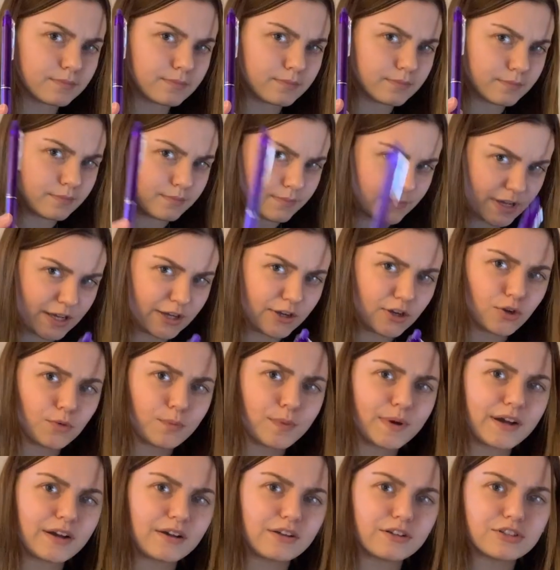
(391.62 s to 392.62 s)

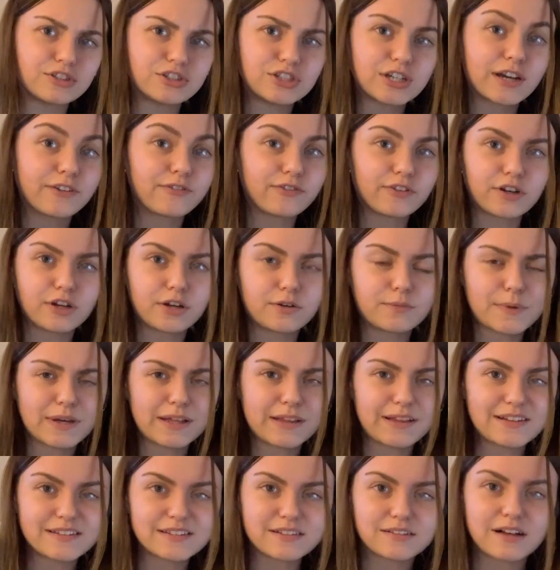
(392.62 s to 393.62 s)
microbiology. I forgot my
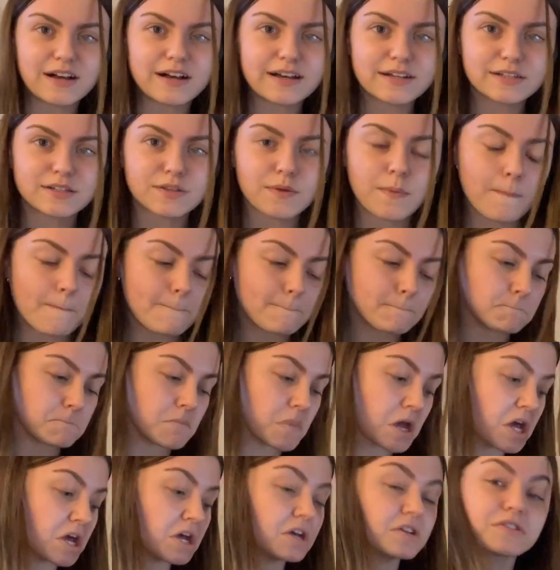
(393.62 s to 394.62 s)
last class.
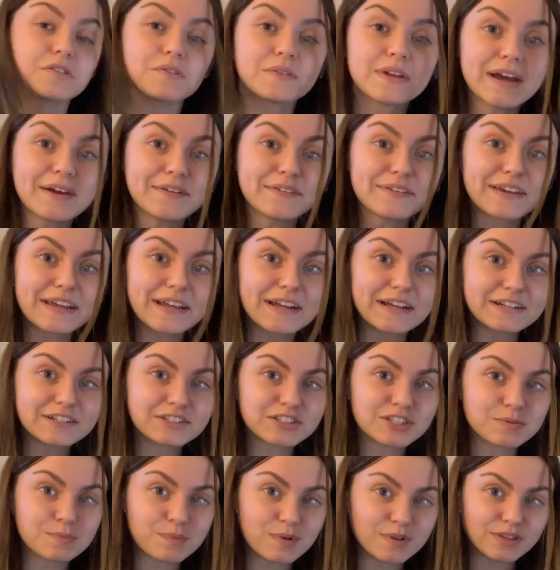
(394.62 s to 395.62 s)
So now I can
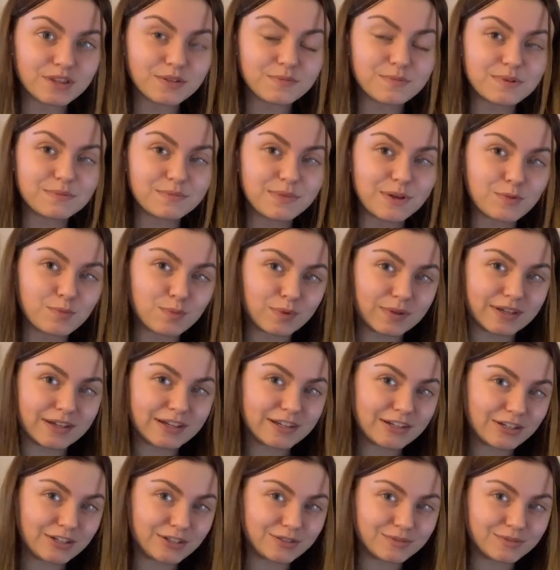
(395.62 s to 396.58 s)
actually put them in my planner.